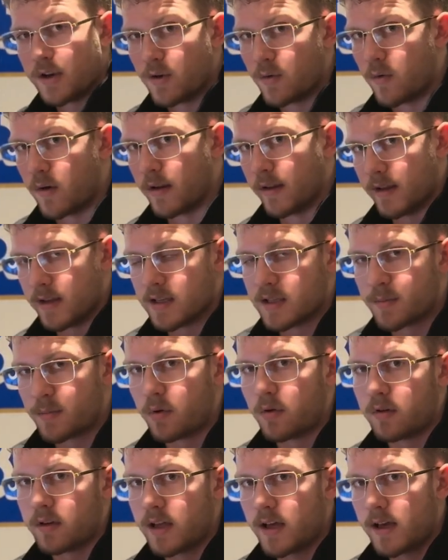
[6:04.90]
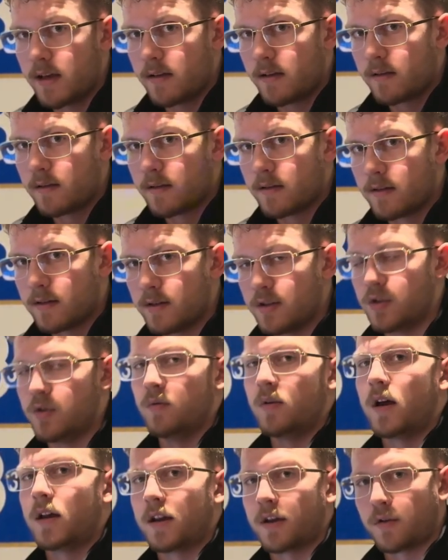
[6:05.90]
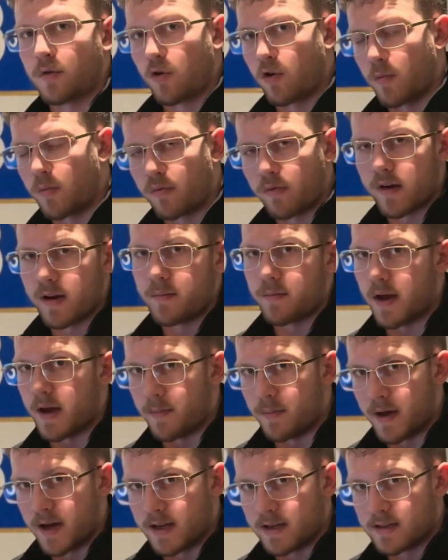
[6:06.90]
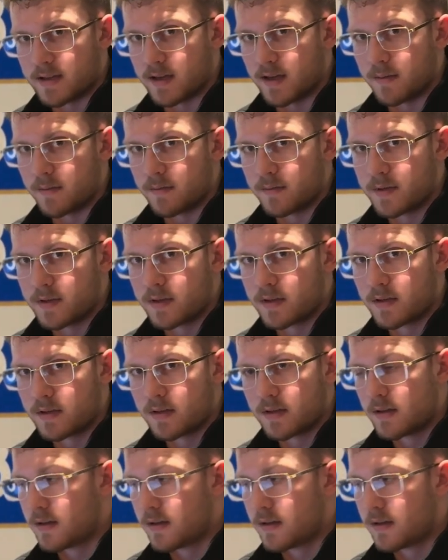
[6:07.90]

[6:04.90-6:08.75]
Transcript: do on this pull day do not incorporate my biceps.